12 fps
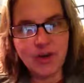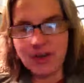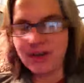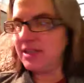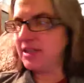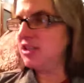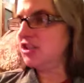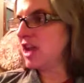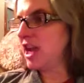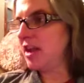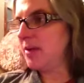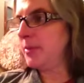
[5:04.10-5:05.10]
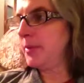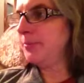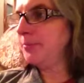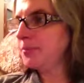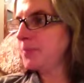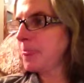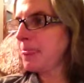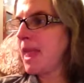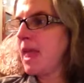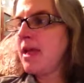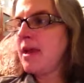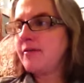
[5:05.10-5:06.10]
on in each camp.
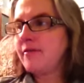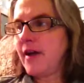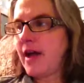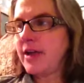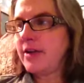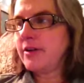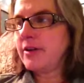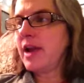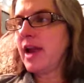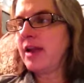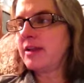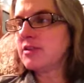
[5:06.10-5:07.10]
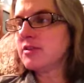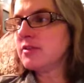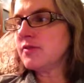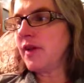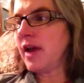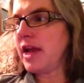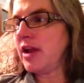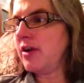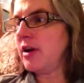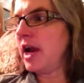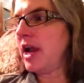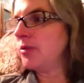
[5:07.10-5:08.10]
Fire answers fire,
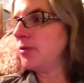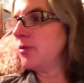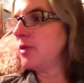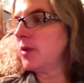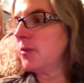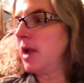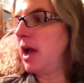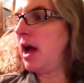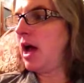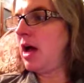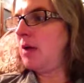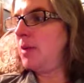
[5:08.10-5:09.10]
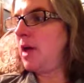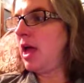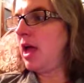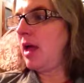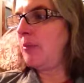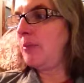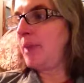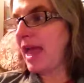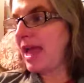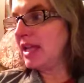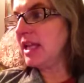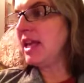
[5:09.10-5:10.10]
and through their
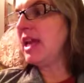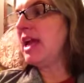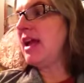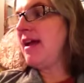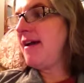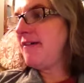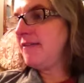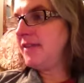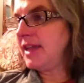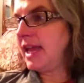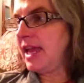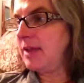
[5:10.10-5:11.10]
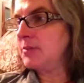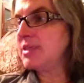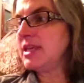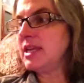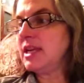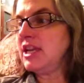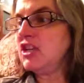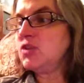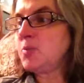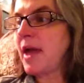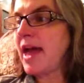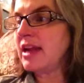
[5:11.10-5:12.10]
paly flames, each
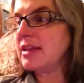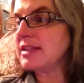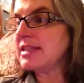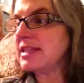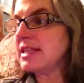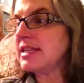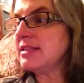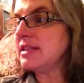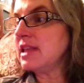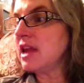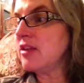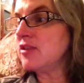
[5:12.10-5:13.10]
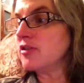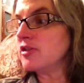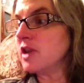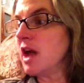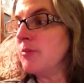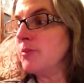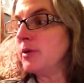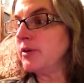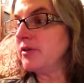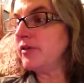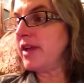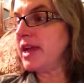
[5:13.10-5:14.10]
battle sees the other's umbered
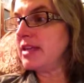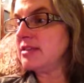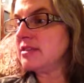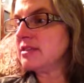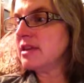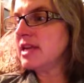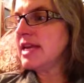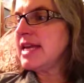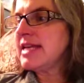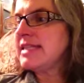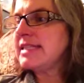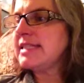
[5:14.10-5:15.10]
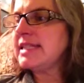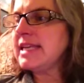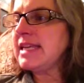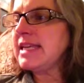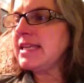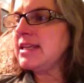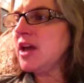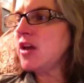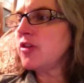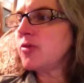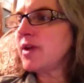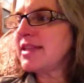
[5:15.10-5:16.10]
face. Steed
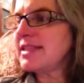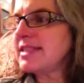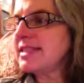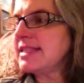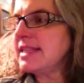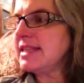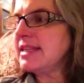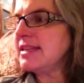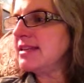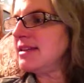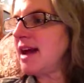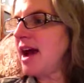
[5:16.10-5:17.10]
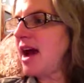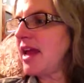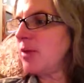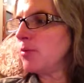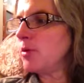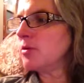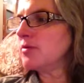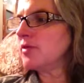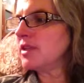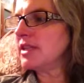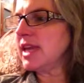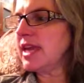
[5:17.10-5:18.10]
threatens steed in high and boastful
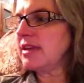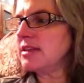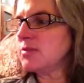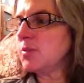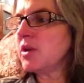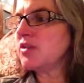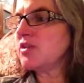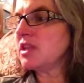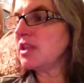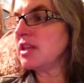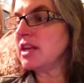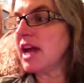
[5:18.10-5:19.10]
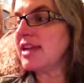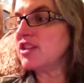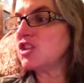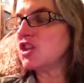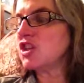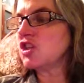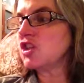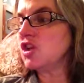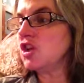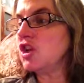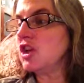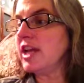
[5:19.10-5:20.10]
neighs, piercing the knight's
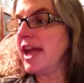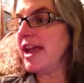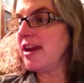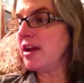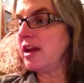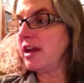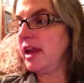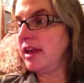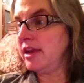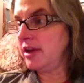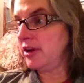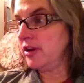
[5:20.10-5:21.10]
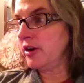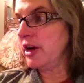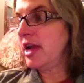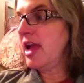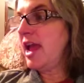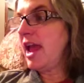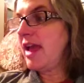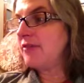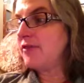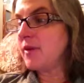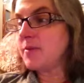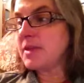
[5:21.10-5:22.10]
dull ear, and
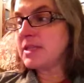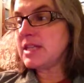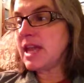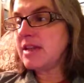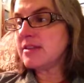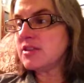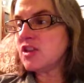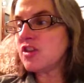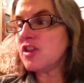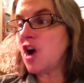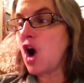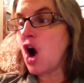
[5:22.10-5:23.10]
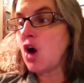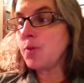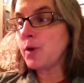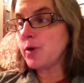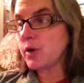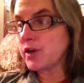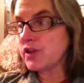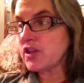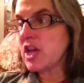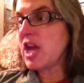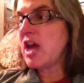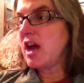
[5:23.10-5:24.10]
from the tents the armorers,
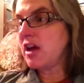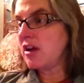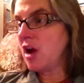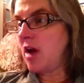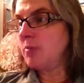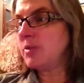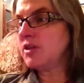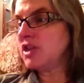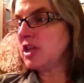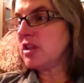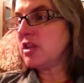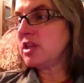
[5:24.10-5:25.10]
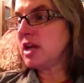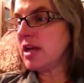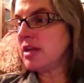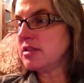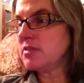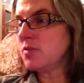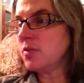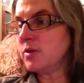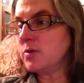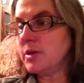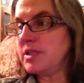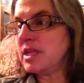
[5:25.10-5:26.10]
accomplishing the knights
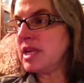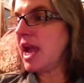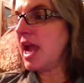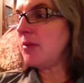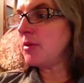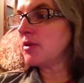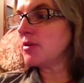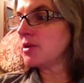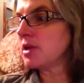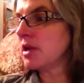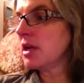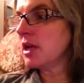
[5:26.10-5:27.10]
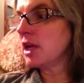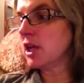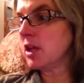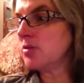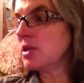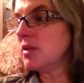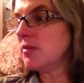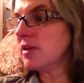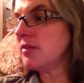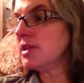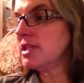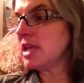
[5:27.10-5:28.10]
with busy hammers, closing
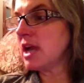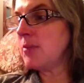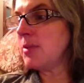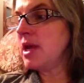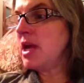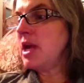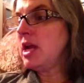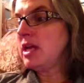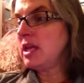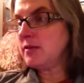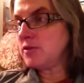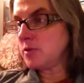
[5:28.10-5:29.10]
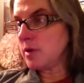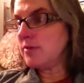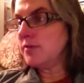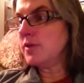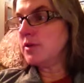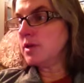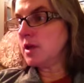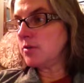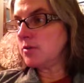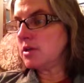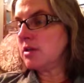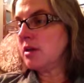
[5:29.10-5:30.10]
rivets up, give dreadful
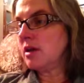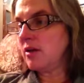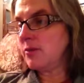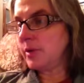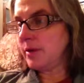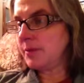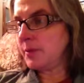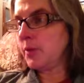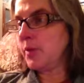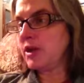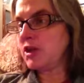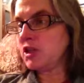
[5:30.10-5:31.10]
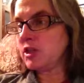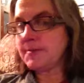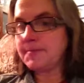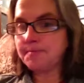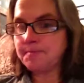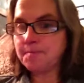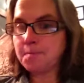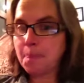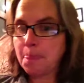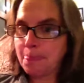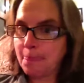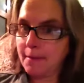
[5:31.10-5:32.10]
note of preparation.
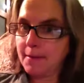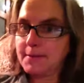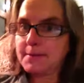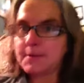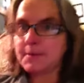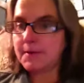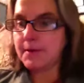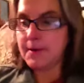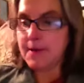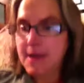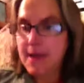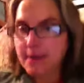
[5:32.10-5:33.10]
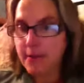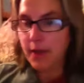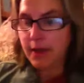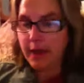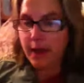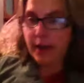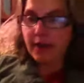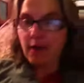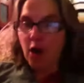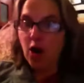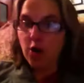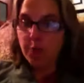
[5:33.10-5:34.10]
Okay, so where the
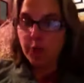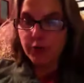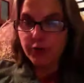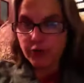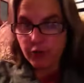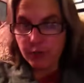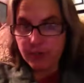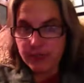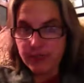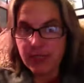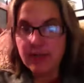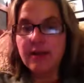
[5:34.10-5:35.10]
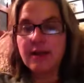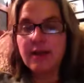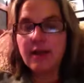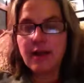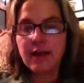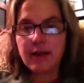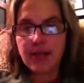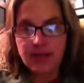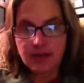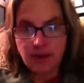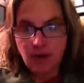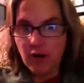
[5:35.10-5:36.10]
armorers are busy
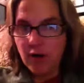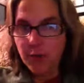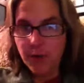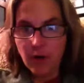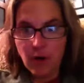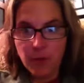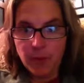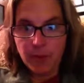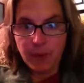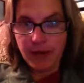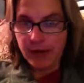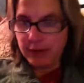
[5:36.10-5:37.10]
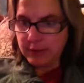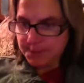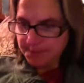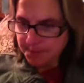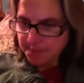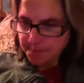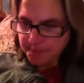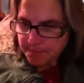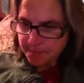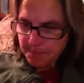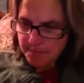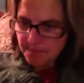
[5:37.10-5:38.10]
getting the armor all prepared,
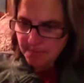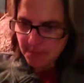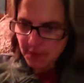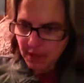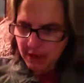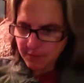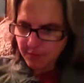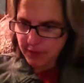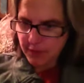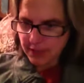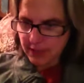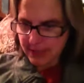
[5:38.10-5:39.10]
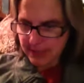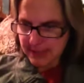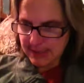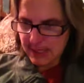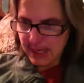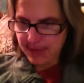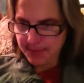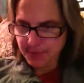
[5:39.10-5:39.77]
okay, for the next day.